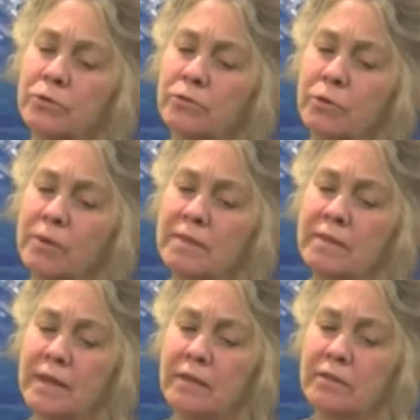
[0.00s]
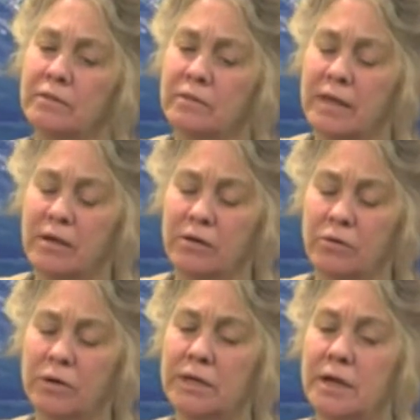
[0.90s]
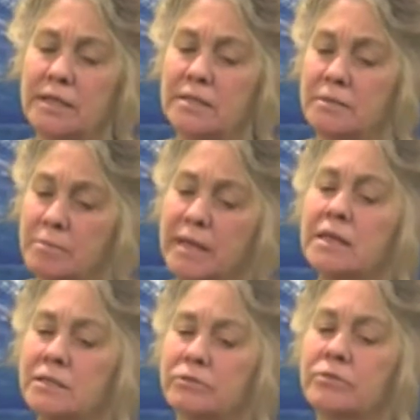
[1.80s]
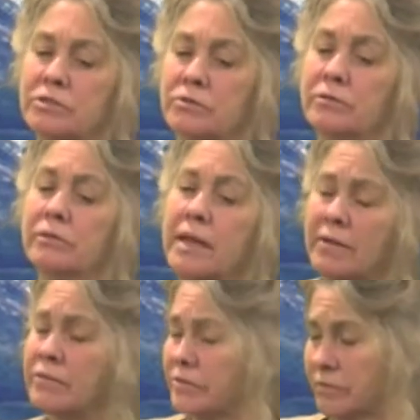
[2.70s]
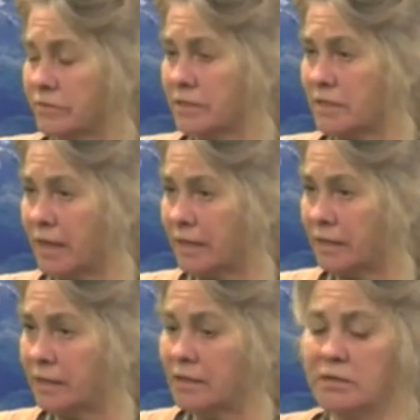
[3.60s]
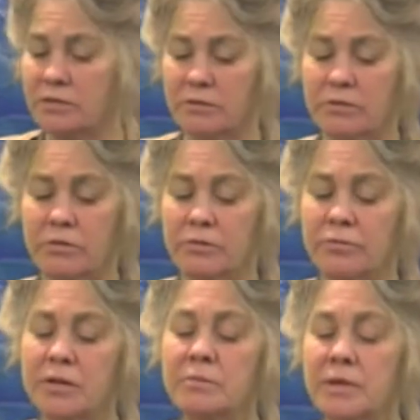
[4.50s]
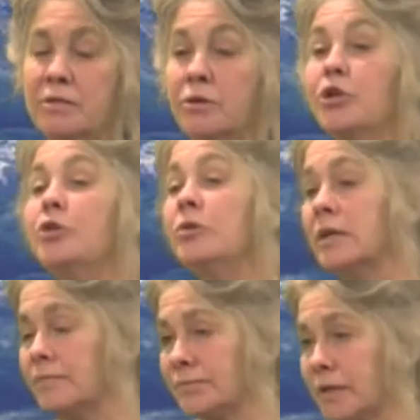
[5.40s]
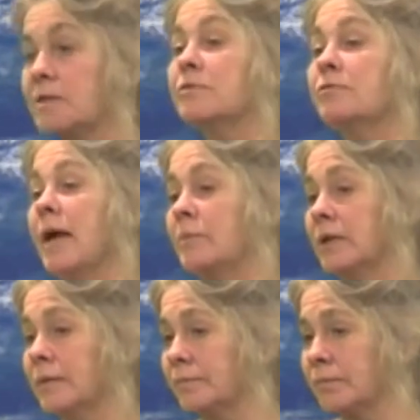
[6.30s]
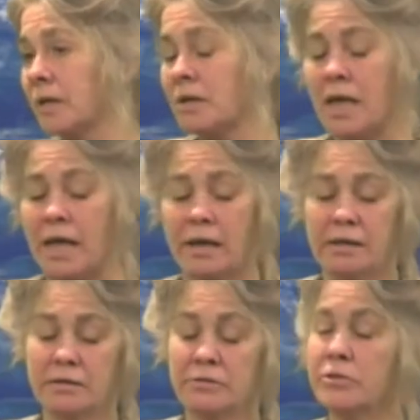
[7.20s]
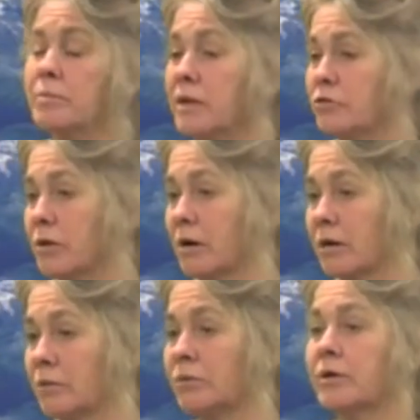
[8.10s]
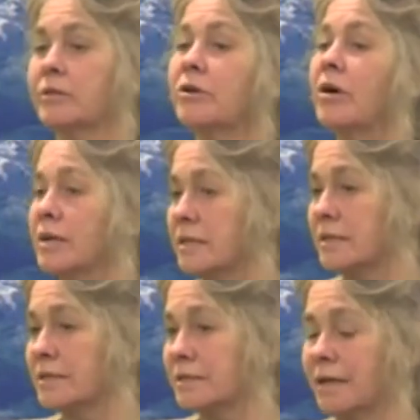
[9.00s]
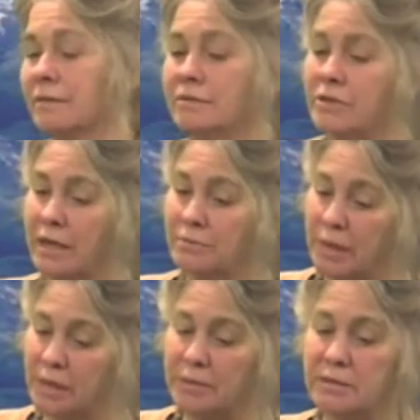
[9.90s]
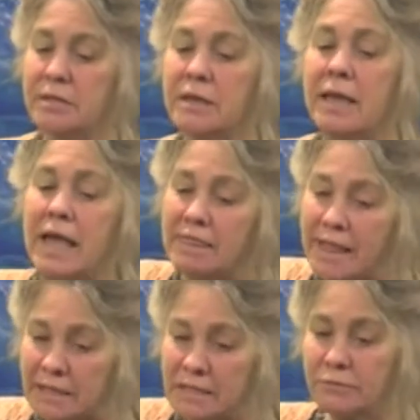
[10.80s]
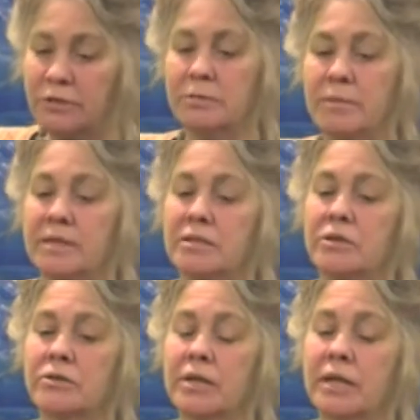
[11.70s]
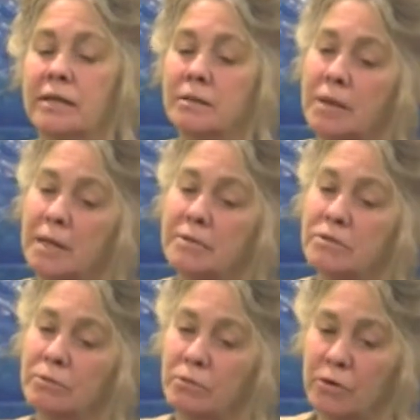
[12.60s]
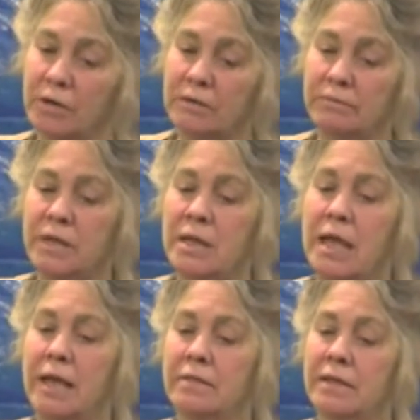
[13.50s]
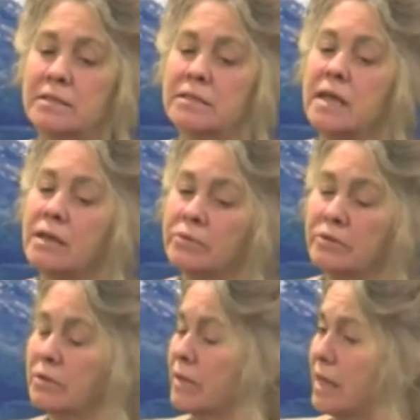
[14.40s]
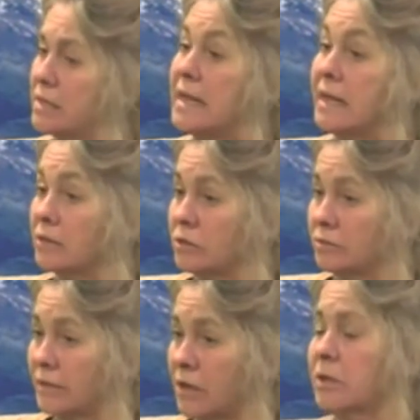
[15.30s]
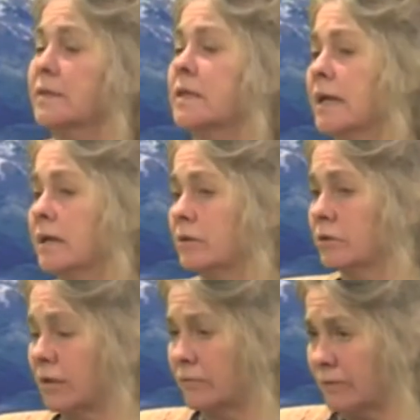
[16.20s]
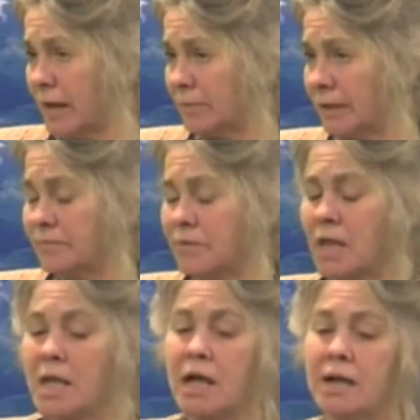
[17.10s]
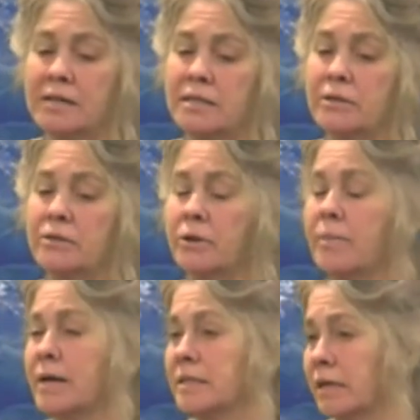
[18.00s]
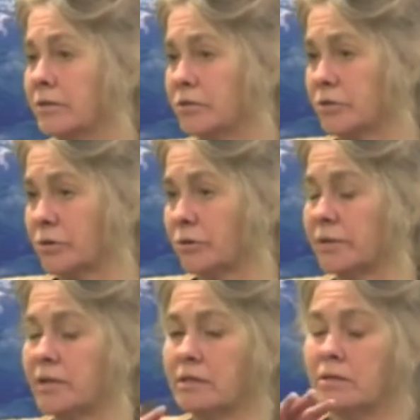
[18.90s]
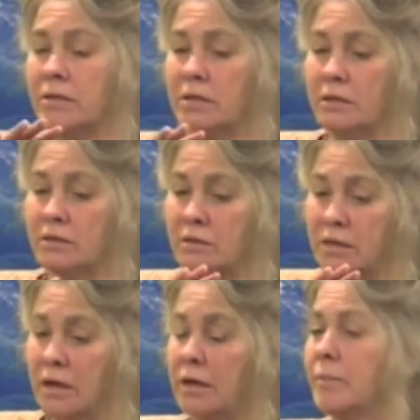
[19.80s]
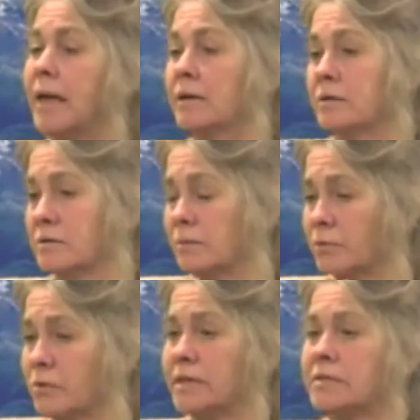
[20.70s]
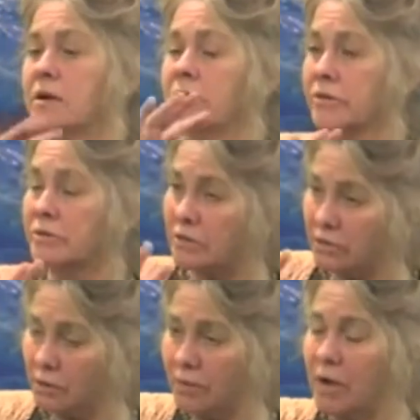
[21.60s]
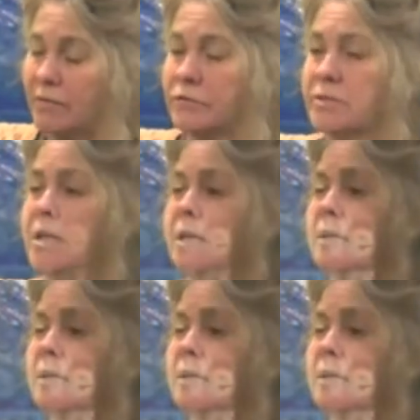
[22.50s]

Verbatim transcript: for one thing, they are organized in many different sort of levels of society. So the fundamental unit is the family, and there's a matriarch with other aunties and, and babies. And that's the fundamental unit, and the babies are born, and they stay within that natal, they call it the natal family, until they're about 10 years old. Then the, the young males, the boys, are going off to a second